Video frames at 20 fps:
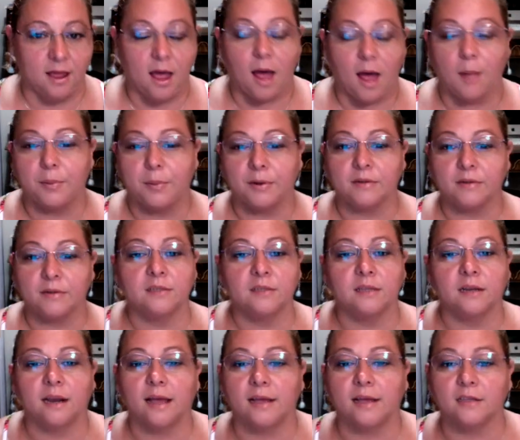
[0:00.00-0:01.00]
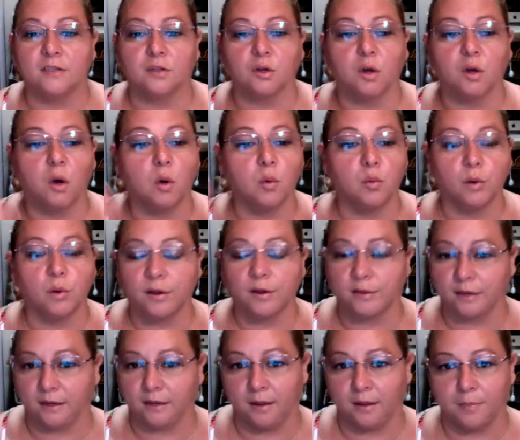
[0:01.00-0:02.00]
A person that likes to go
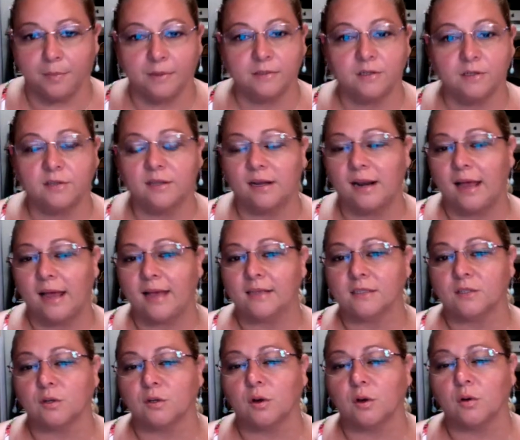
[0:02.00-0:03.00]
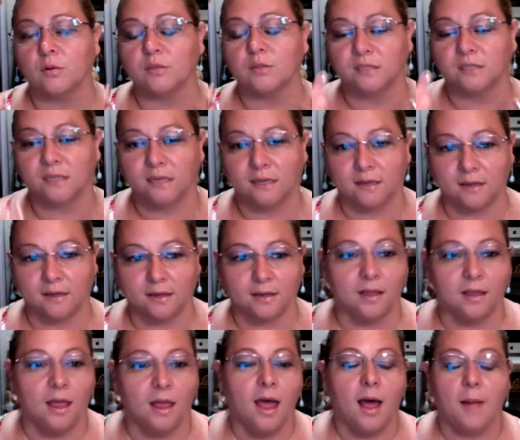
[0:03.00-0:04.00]
running, a person that likes to go singing,
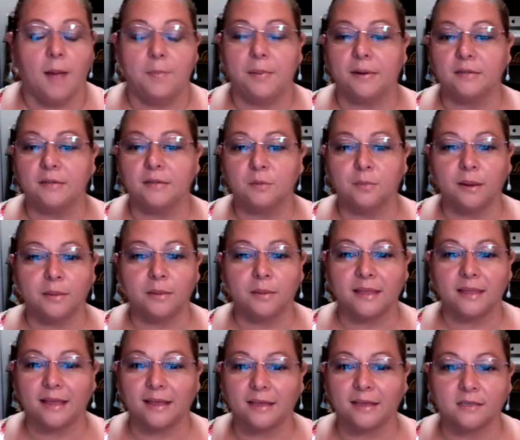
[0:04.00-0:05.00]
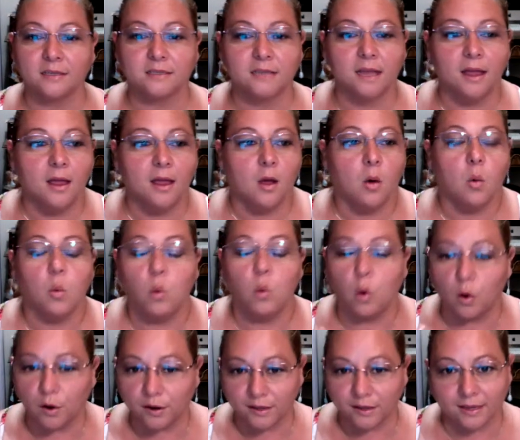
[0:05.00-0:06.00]
a person maybe that is
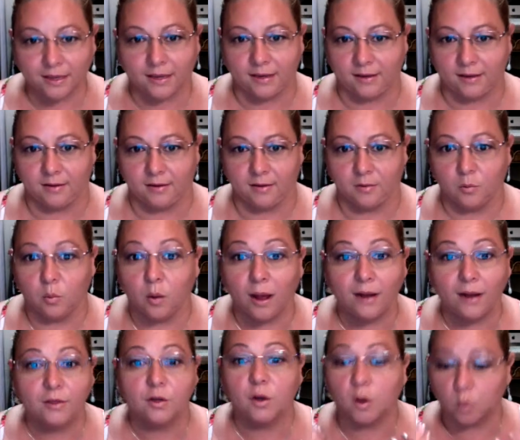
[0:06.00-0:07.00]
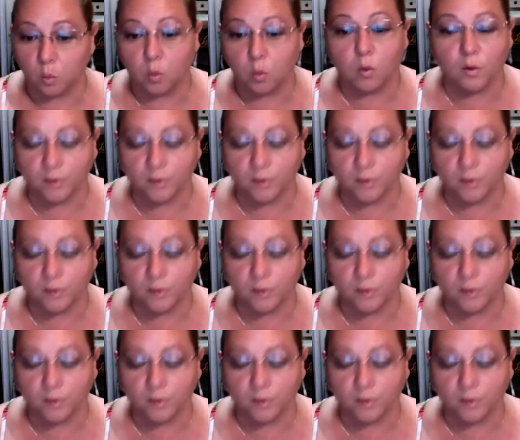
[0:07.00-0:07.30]
working, while you are